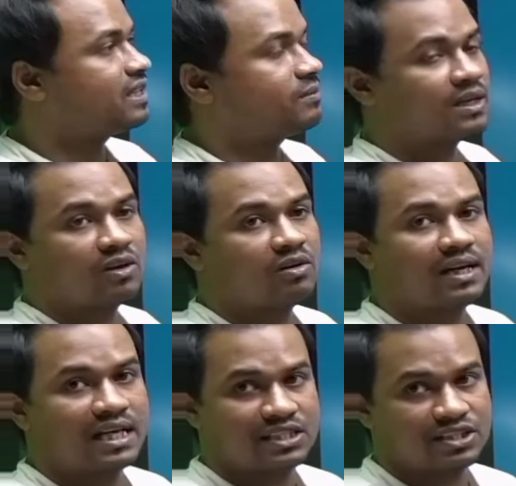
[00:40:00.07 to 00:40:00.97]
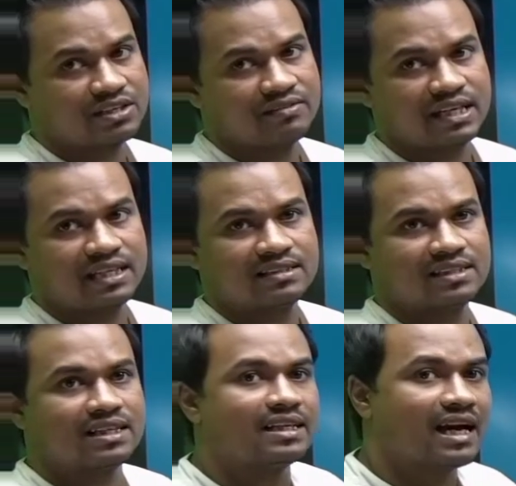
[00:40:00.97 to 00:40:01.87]
the globalization, we can say the
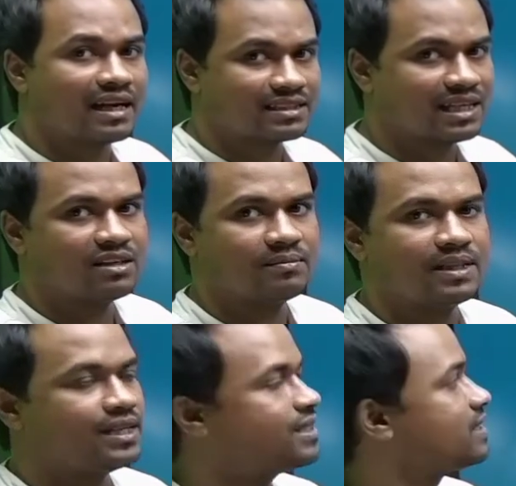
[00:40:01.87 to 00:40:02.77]
dark side of that